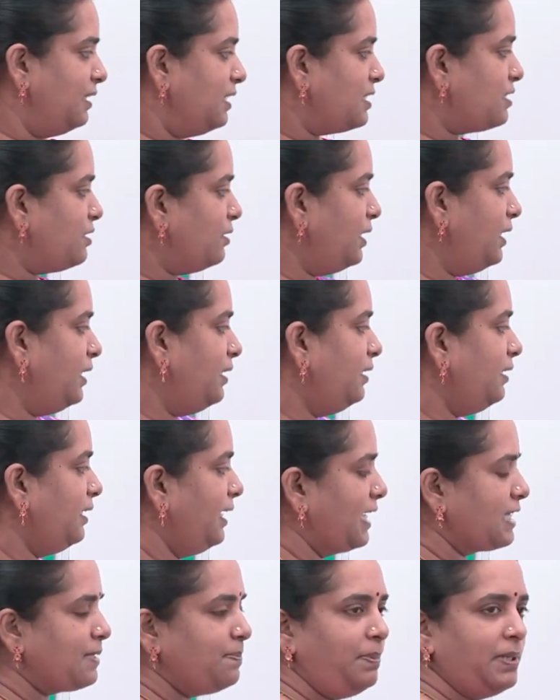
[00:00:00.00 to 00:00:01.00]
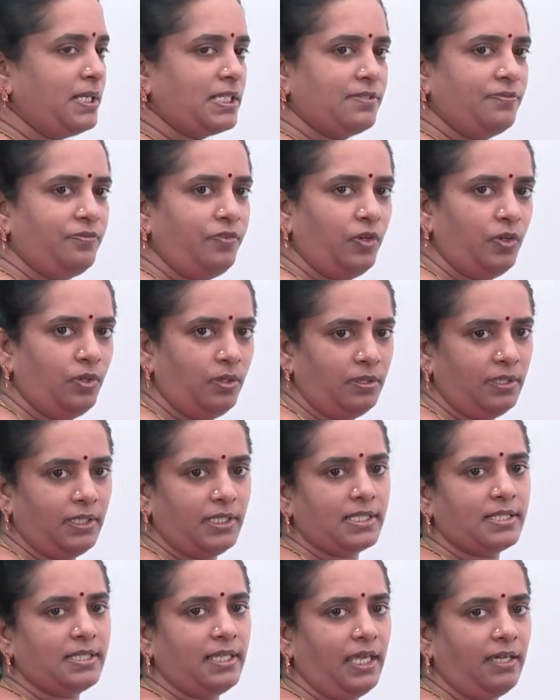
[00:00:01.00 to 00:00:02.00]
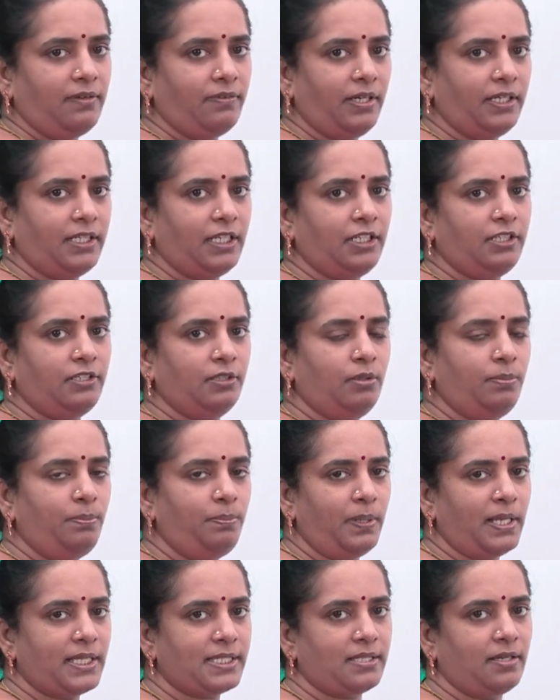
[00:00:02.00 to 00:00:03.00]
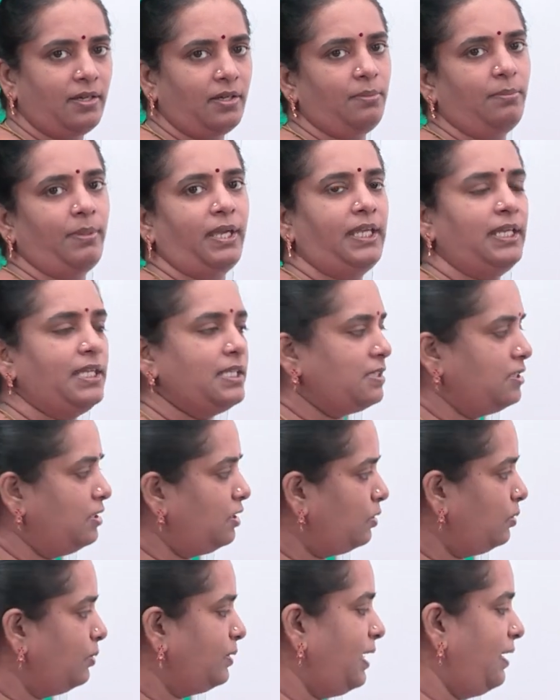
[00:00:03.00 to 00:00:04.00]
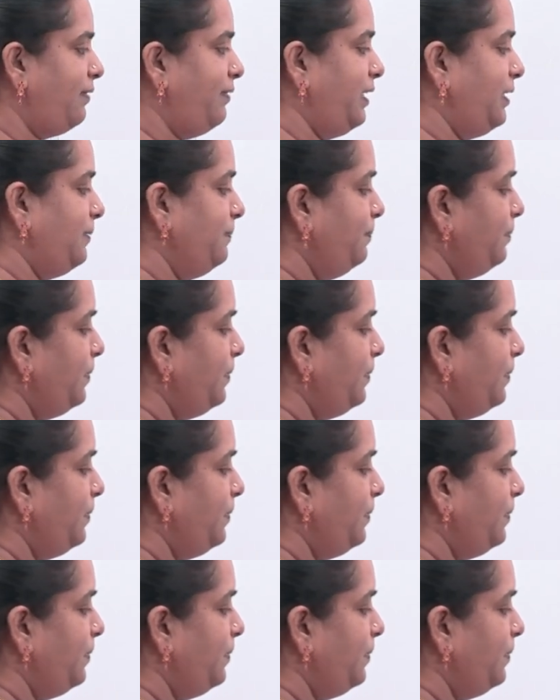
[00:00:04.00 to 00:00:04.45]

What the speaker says: So, here x plus 4 is equated to plus or minus root 11,